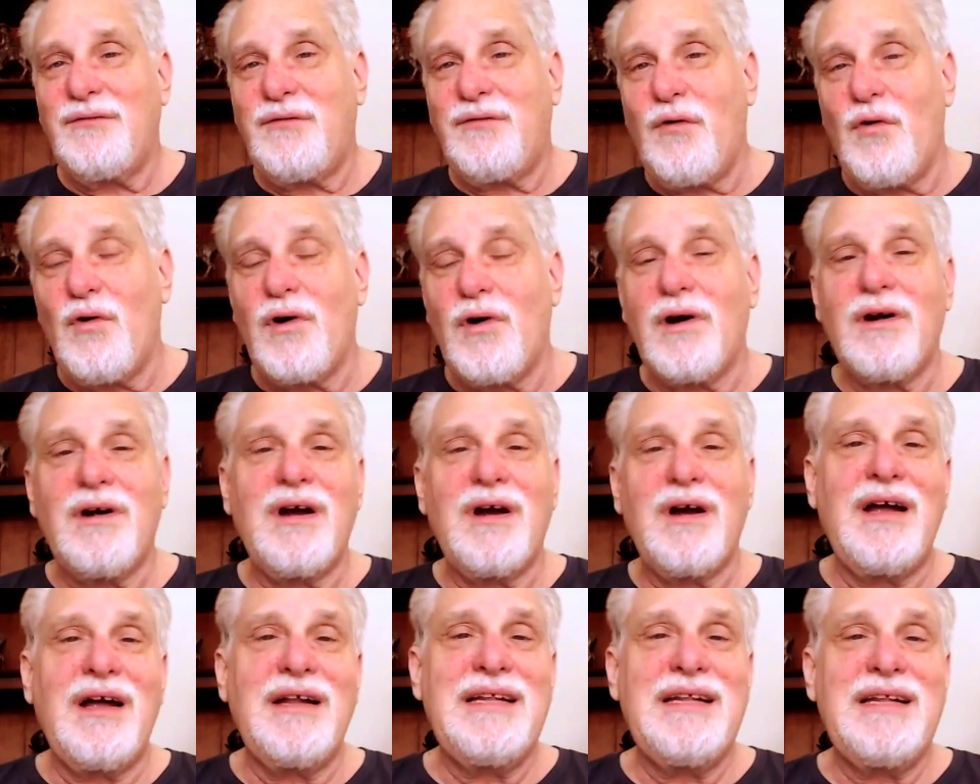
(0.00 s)
for
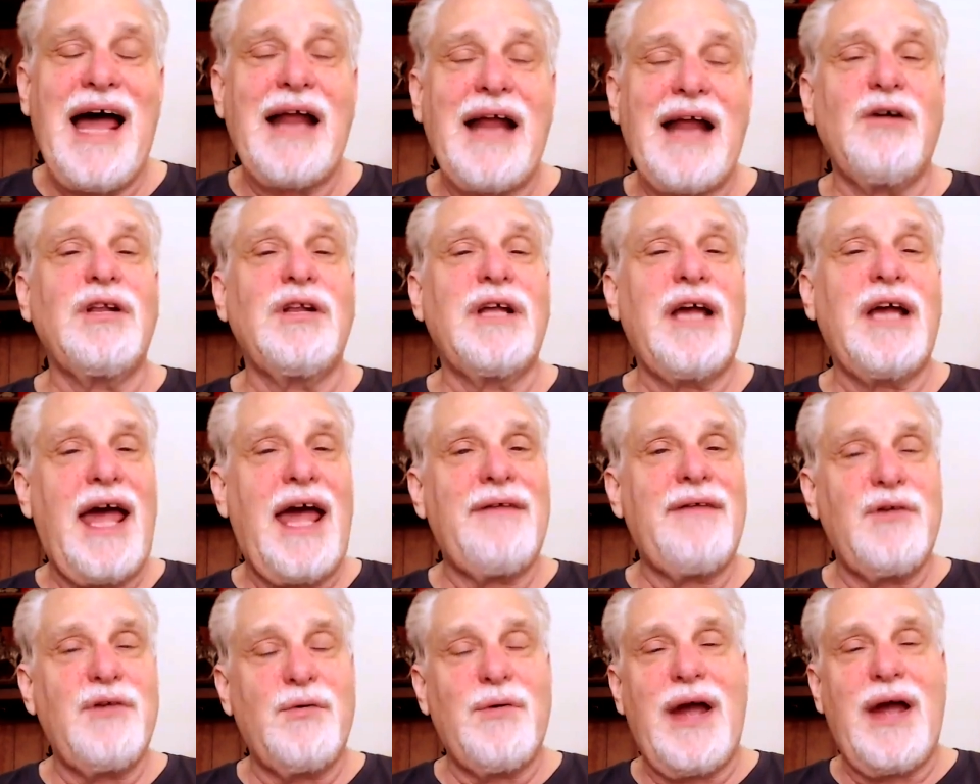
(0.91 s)
not only a
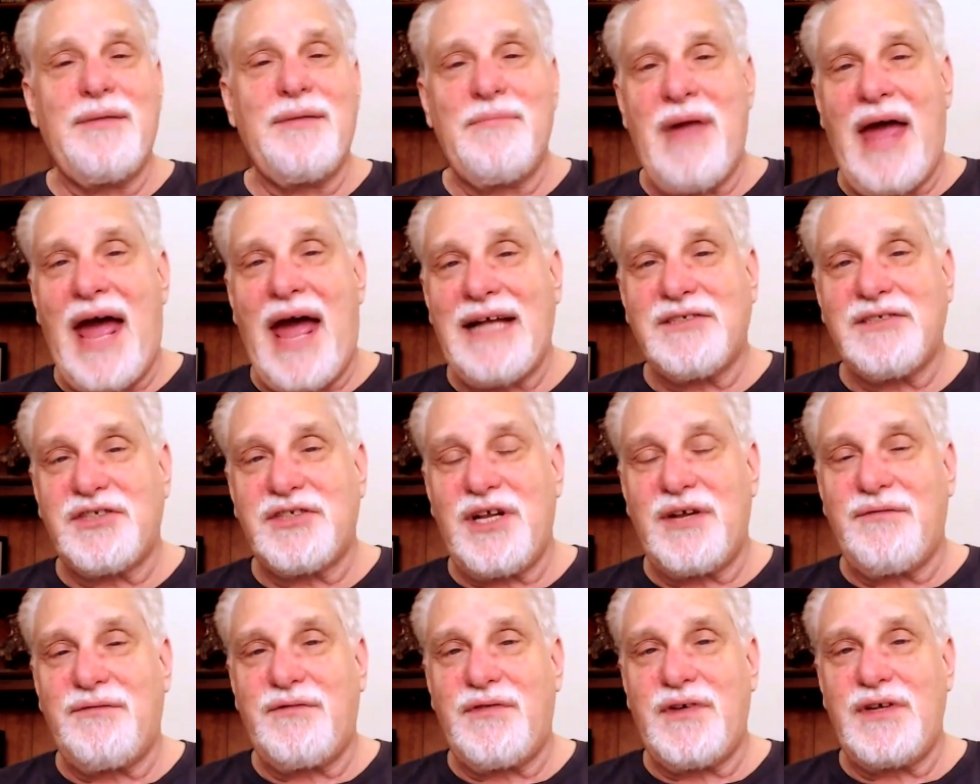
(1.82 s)
heavyweight match
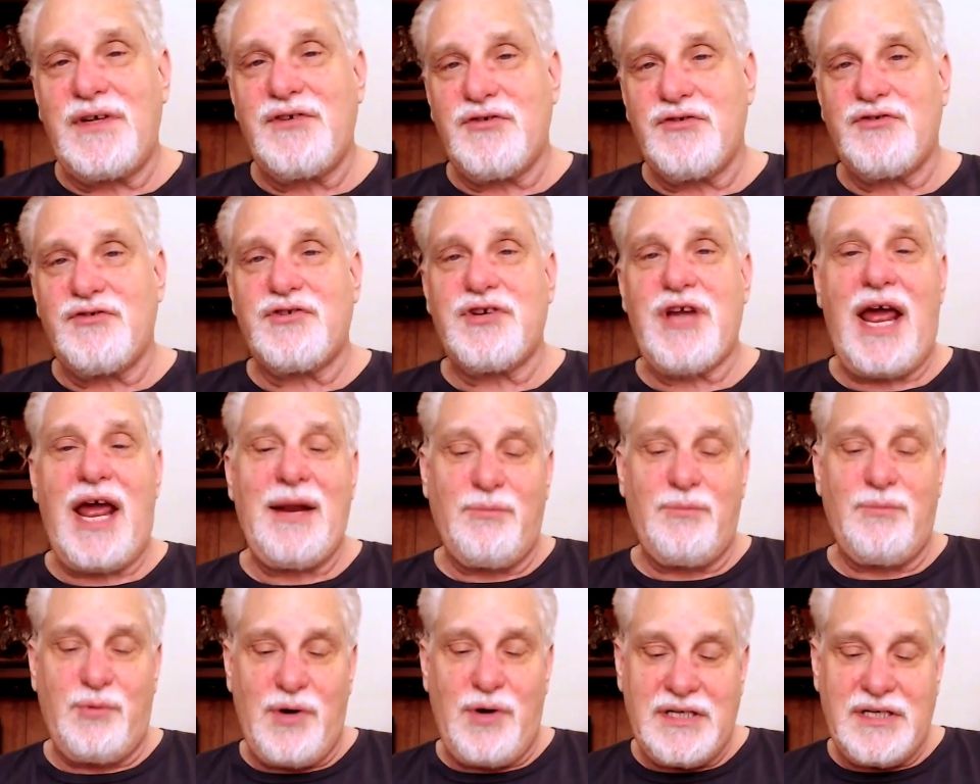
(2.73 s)
that featured
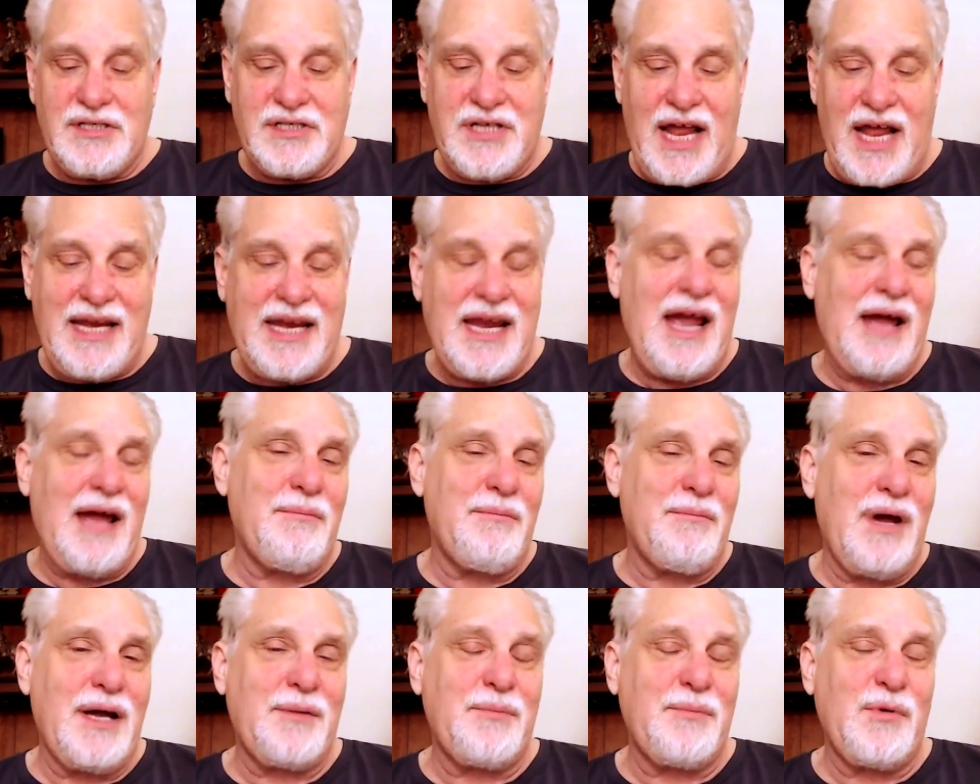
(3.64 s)
Shannon Briggs taking
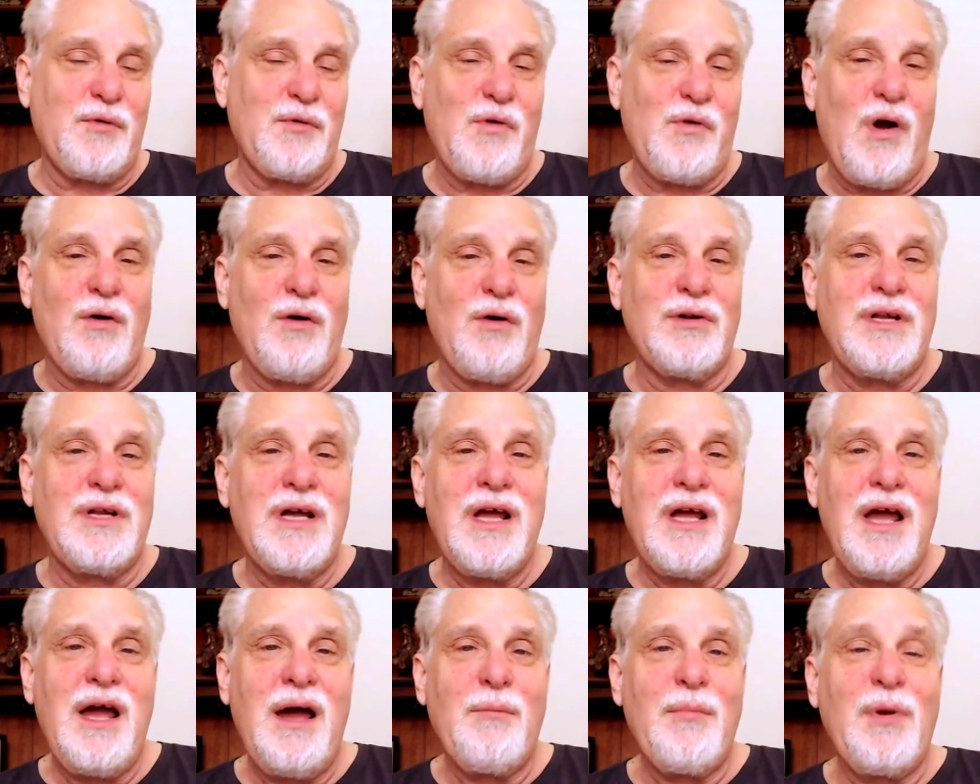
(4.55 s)
on Mike Marone,
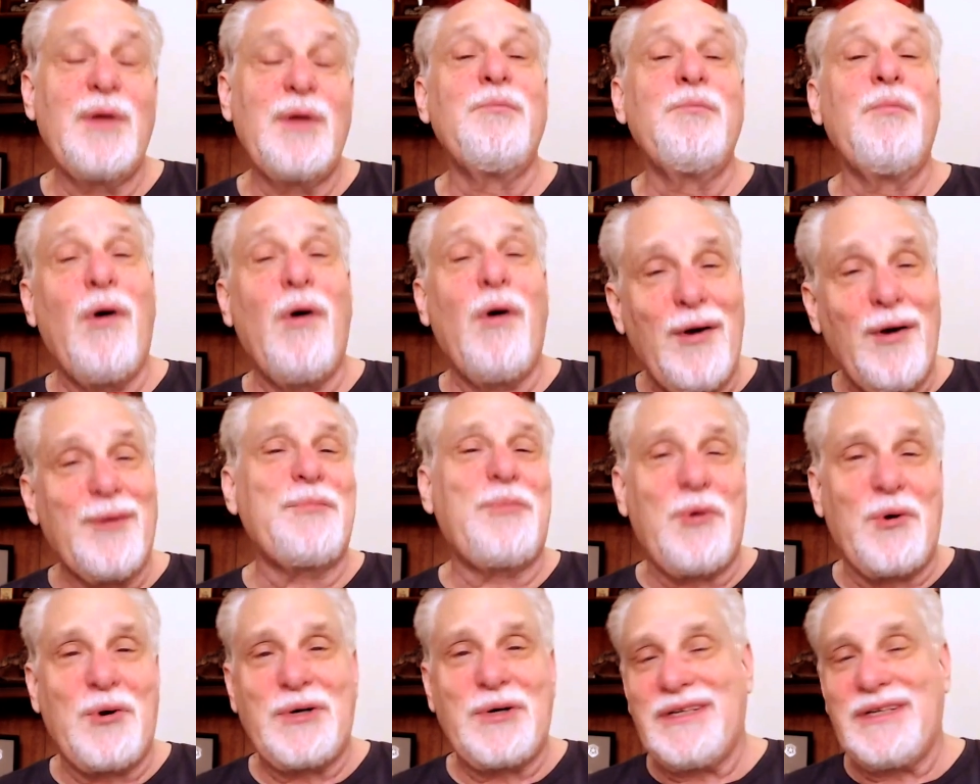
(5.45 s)
but more
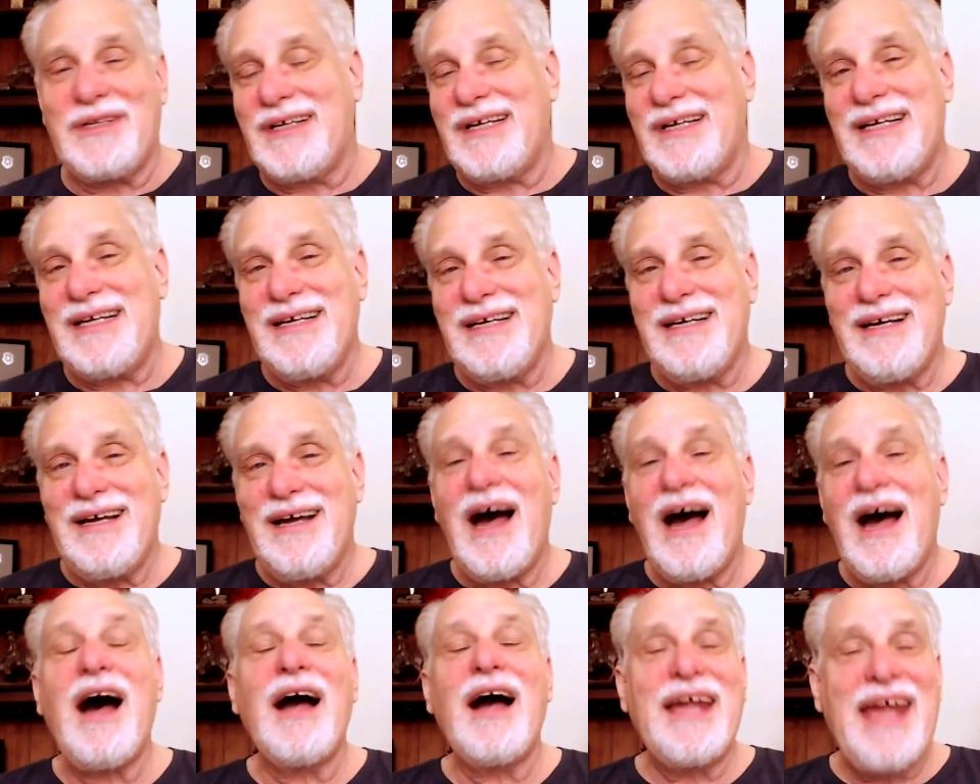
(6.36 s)
importantly,
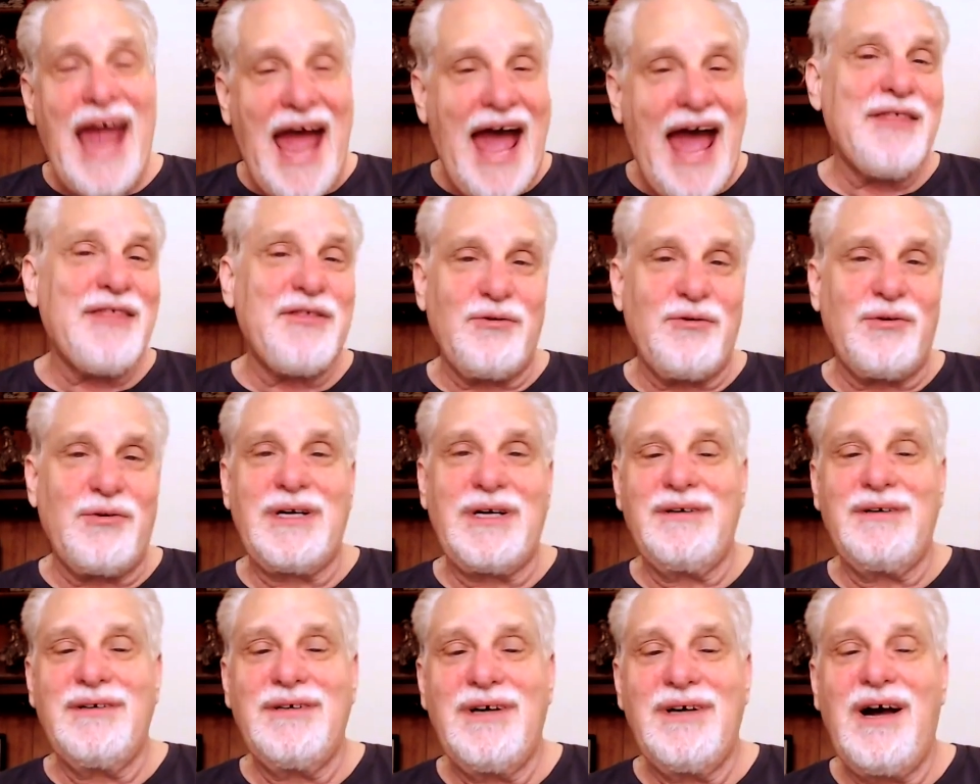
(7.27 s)
a gathering
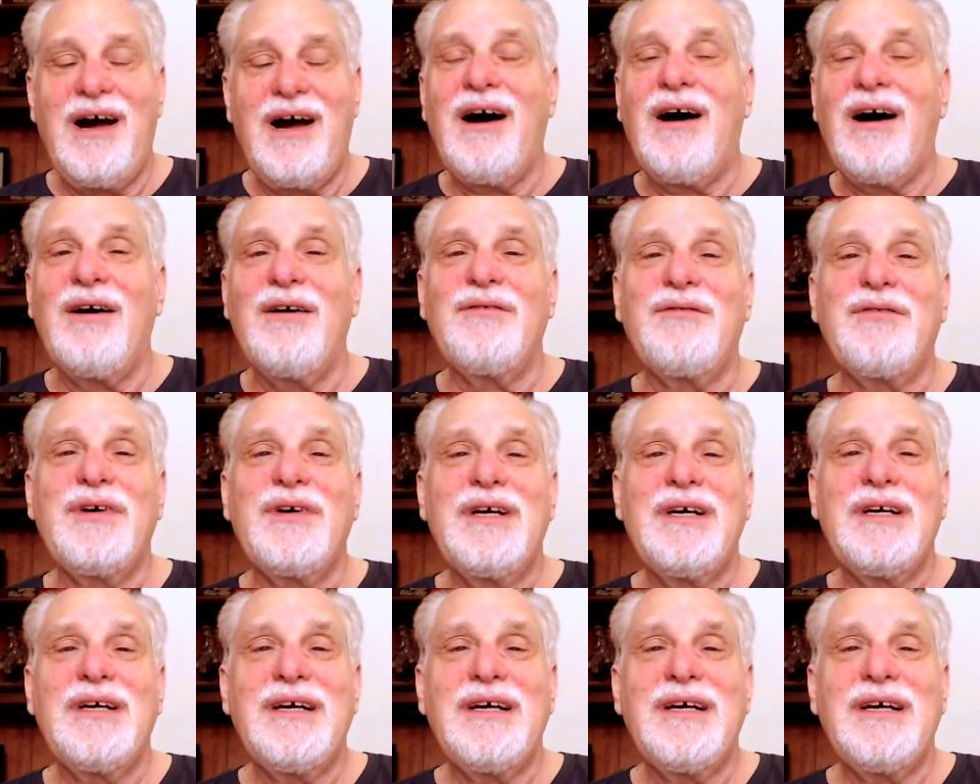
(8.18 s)
of